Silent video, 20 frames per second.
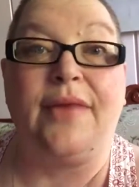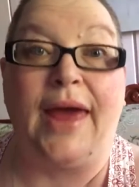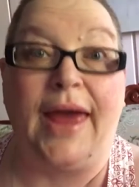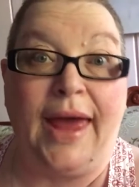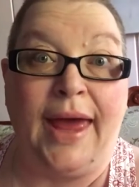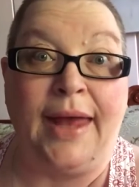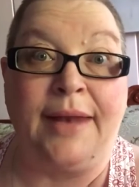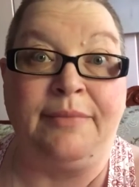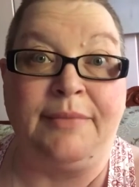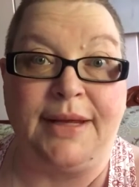The
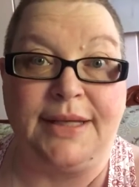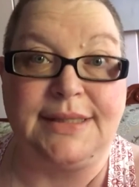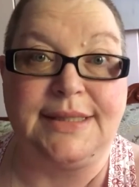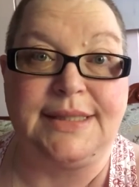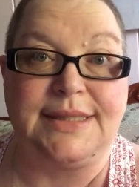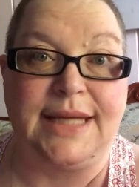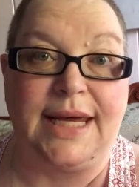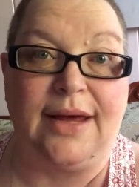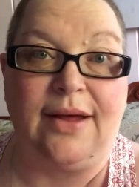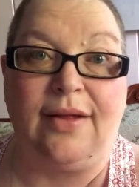Handmaid's
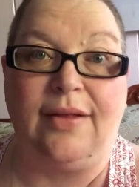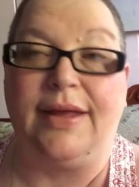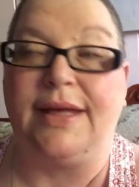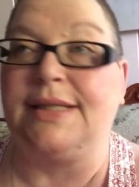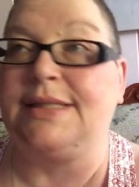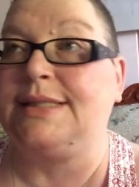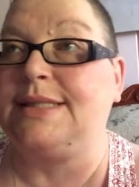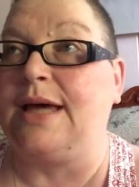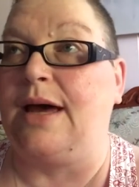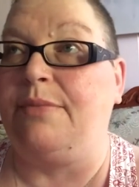Tale.
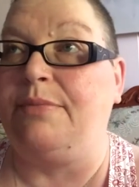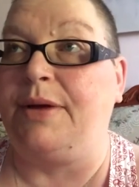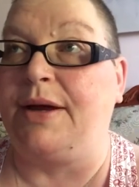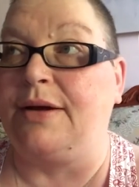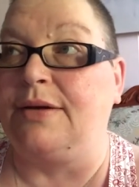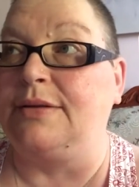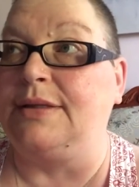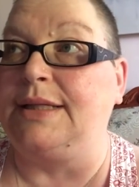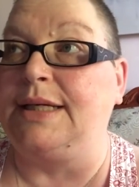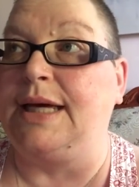It's
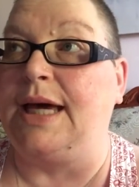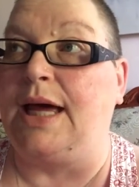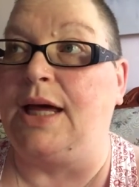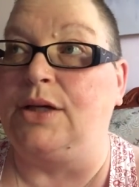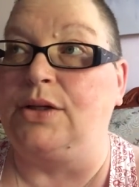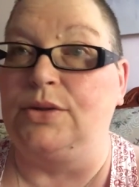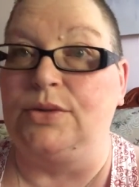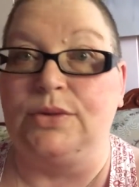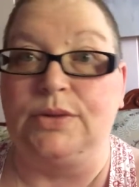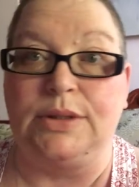apparently a
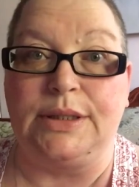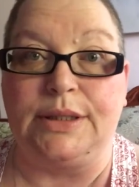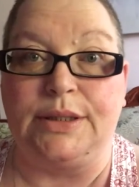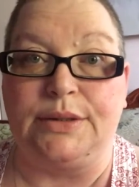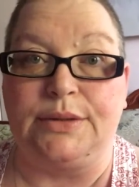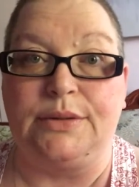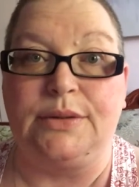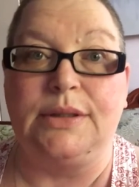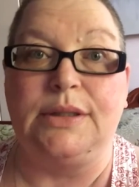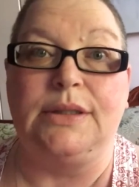
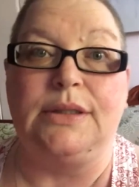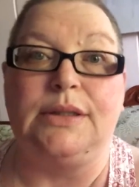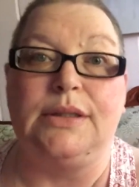Hulu